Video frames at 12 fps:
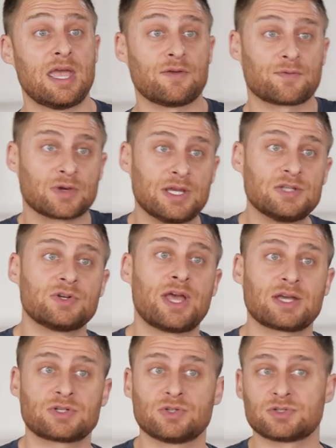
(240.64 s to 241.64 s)
And for
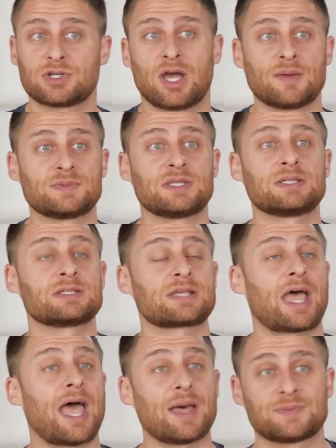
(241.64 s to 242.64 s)
international jobs, this is
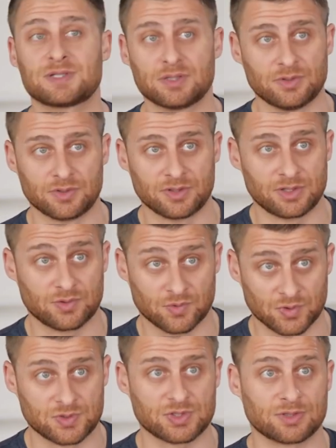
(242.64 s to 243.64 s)
absolutely
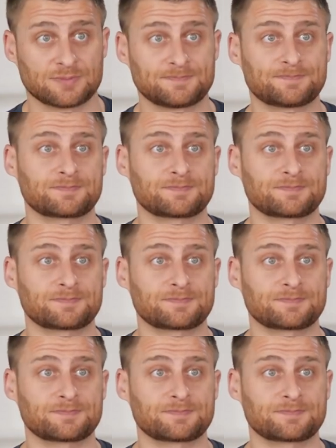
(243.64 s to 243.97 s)
crucial.